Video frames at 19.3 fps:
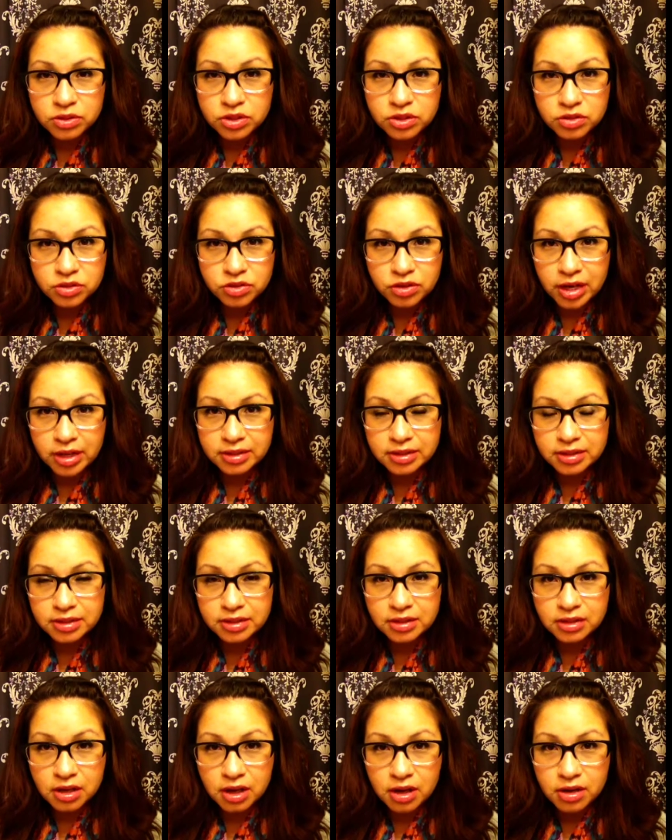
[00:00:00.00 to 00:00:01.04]
distracted
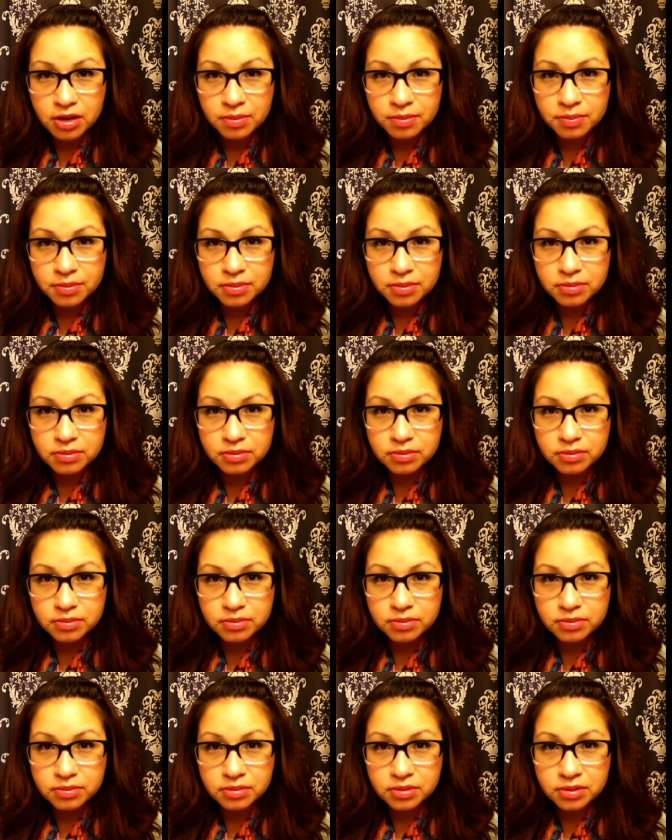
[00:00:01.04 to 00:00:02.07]
and caught up
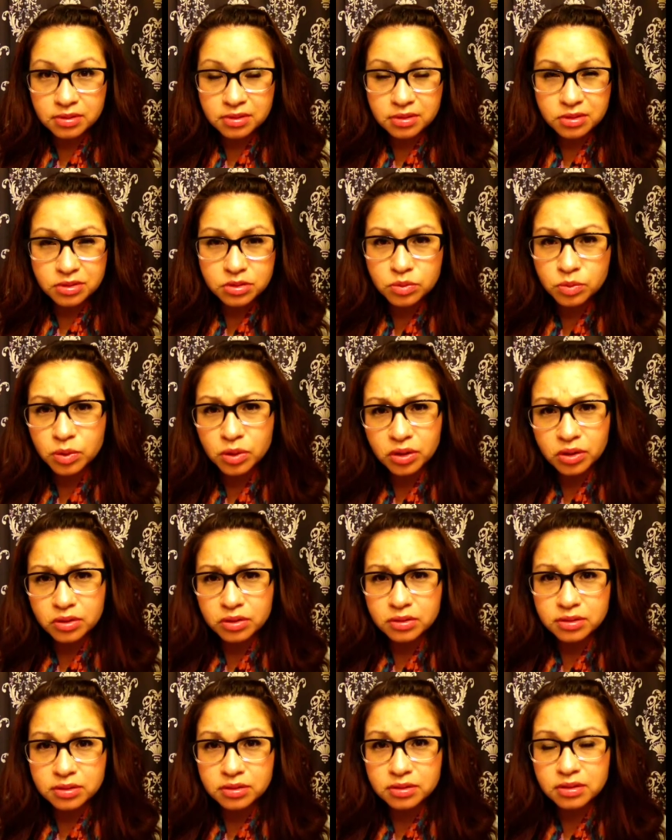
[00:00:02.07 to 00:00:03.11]
in this
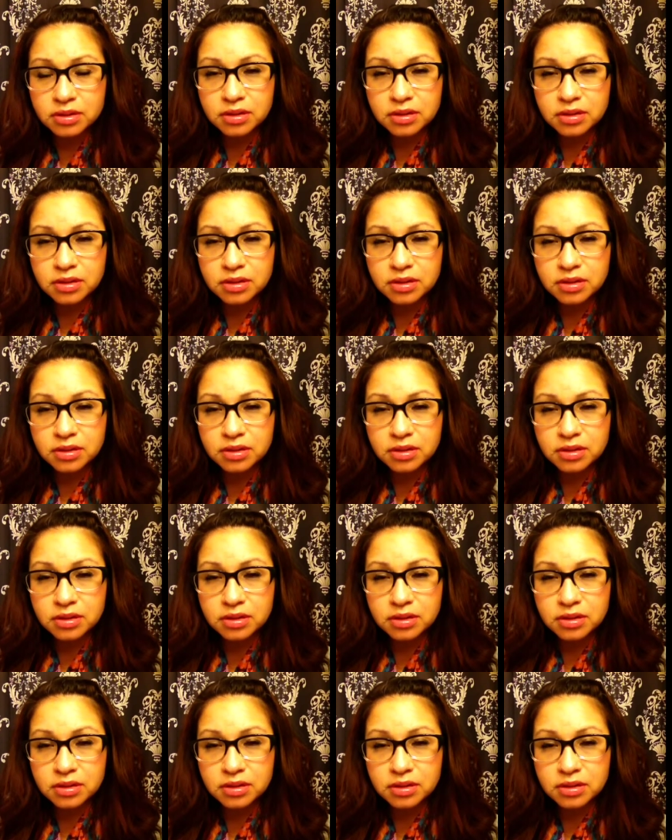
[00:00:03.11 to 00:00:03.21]
world